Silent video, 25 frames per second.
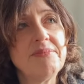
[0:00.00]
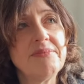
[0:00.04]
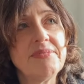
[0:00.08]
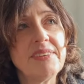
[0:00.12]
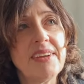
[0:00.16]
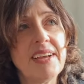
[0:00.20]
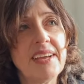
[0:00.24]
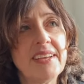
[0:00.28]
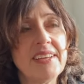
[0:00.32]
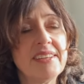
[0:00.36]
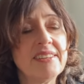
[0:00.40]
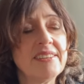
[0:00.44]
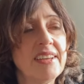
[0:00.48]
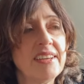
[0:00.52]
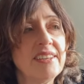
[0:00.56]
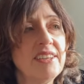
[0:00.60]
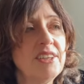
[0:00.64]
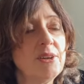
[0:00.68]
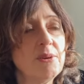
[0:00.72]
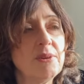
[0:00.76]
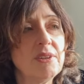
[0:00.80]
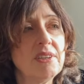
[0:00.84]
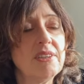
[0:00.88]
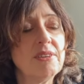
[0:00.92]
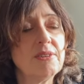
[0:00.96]

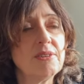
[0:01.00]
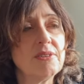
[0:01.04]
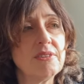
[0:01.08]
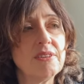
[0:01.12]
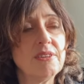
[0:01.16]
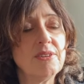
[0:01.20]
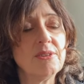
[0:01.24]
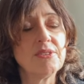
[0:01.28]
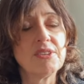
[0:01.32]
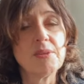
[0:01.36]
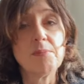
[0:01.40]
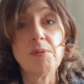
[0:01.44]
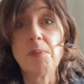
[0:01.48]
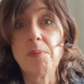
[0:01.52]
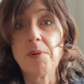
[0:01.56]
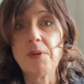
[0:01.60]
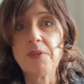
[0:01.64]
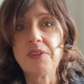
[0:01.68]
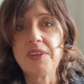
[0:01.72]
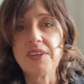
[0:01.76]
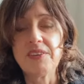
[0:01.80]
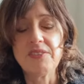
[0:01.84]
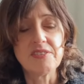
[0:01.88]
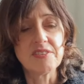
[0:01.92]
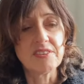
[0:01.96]
look them up on
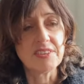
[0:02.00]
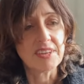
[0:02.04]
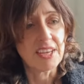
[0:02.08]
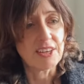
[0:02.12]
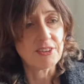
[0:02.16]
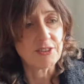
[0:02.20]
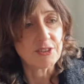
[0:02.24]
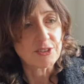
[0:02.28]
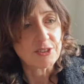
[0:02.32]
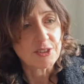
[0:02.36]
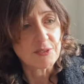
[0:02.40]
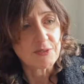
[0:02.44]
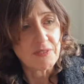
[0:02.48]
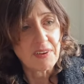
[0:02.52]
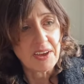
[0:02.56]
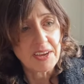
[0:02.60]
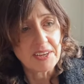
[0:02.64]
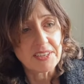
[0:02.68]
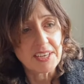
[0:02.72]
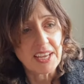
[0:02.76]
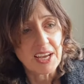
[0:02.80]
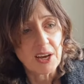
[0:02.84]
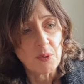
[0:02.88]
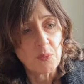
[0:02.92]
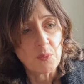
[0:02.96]
the internet just to
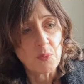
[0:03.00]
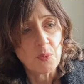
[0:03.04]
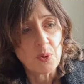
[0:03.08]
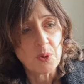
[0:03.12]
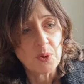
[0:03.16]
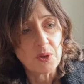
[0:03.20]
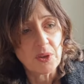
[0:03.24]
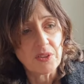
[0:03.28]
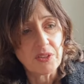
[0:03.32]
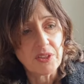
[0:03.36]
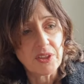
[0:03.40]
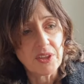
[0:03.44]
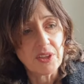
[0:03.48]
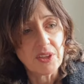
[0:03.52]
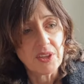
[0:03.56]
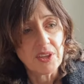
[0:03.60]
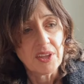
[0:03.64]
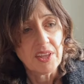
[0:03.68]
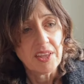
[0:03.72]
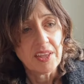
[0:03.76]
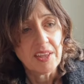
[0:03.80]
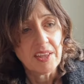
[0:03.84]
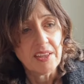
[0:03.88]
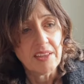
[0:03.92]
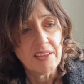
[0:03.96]
find out what other
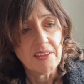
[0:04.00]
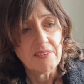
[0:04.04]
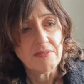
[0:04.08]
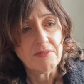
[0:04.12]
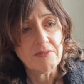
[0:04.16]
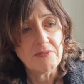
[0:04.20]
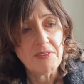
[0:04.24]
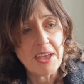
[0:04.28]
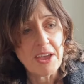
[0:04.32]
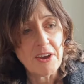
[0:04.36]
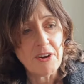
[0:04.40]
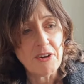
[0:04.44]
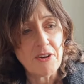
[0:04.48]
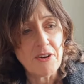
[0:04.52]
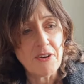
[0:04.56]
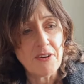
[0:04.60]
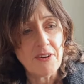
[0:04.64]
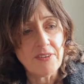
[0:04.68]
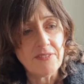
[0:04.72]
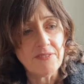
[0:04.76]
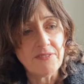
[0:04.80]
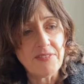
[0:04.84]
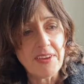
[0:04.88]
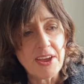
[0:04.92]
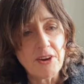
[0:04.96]

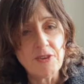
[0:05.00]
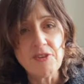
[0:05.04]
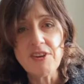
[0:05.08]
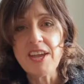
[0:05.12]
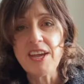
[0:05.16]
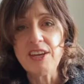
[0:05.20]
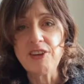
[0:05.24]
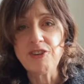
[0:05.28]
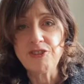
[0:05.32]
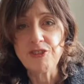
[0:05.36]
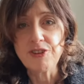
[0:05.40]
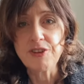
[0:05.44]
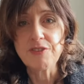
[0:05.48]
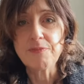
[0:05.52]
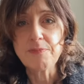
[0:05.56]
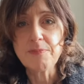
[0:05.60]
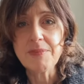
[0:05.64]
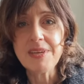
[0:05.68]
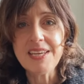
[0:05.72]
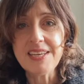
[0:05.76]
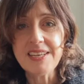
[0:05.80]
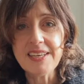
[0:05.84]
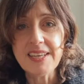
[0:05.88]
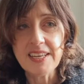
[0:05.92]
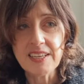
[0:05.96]
variation of
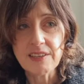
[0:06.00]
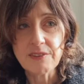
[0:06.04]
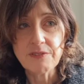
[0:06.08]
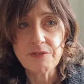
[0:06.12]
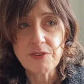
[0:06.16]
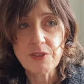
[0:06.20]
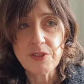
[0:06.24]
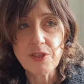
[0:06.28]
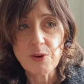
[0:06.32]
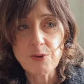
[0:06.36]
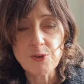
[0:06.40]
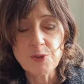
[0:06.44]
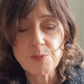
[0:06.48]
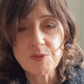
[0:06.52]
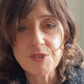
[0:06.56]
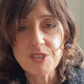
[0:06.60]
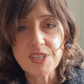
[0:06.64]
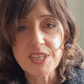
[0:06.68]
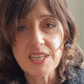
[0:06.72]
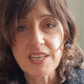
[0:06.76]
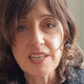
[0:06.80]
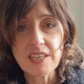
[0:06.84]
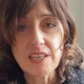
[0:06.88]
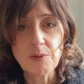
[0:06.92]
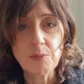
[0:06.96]
meaning for those
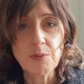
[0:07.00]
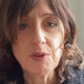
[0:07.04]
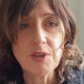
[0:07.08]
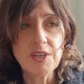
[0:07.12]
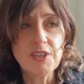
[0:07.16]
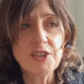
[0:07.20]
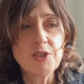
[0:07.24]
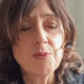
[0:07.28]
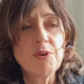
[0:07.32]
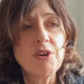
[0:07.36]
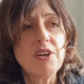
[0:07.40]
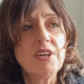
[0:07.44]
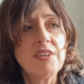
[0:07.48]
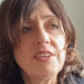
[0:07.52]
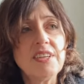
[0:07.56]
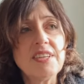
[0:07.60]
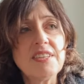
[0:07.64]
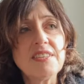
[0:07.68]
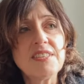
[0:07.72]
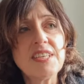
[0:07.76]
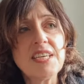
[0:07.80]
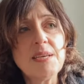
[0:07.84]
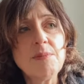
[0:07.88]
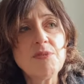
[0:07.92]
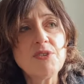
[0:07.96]
particular words were. And it
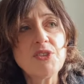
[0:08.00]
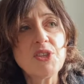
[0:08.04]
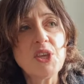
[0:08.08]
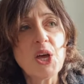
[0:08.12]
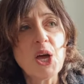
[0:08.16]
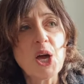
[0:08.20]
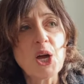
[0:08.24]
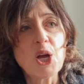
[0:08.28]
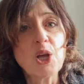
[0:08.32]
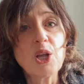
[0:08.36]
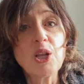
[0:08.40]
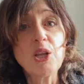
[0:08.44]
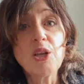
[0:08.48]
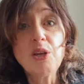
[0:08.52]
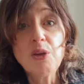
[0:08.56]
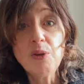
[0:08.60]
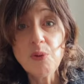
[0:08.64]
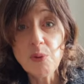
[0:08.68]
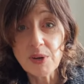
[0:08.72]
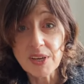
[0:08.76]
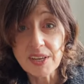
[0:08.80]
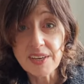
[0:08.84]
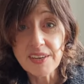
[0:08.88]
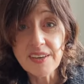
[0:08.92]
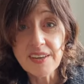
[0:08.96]
seems that a
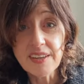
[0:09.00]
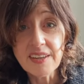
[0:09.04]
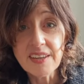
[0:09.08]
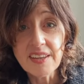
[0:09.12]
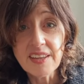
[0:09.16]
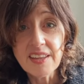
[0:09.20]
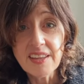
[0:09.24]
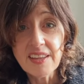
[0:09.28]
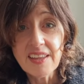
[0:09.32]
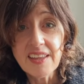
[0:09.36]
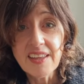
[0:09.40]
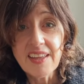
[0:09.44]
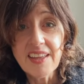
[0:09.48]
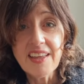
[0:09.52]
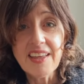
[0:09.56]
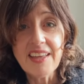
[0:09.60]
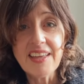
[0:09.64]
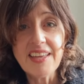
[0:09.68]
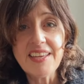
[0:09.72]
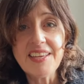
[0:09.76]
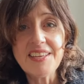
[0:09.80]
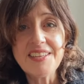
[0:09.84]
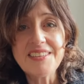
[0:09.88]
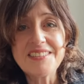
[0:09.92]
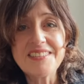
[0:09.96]
cluan
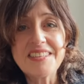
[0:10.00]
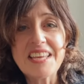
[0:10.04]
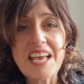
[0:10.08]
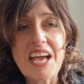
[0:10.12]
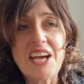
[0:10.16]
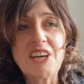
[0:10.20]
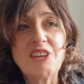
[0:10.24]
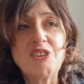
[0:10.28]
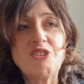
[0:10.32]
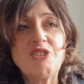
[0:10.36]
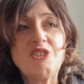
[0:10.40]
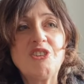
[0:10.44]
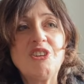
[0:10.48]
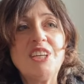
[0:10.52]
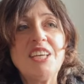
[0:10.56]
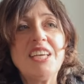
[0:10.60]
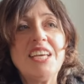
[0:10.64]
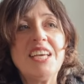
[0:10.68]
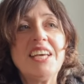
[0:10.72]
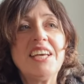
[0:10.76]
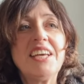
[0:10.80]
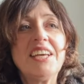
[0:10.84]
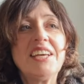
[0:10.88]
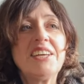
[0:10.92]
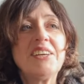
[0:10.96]
is actually
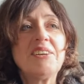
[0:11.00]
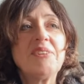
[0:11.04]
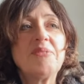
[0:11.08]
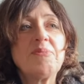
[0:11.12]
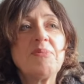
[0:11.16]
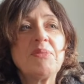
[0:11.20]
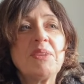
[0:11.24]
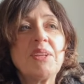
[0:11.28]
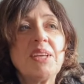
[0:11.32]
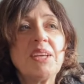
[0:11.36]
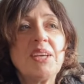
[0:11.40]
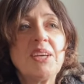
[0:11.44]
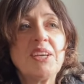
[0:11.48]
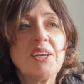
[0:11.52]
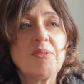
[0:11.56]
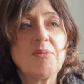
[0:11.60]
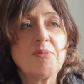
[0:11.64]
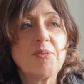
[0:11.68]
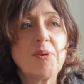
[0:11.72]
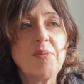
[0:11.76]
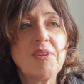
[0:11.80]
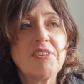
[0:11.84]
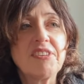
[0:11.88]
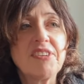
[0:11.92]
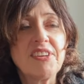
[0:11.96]
a
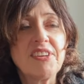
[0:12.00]
cluan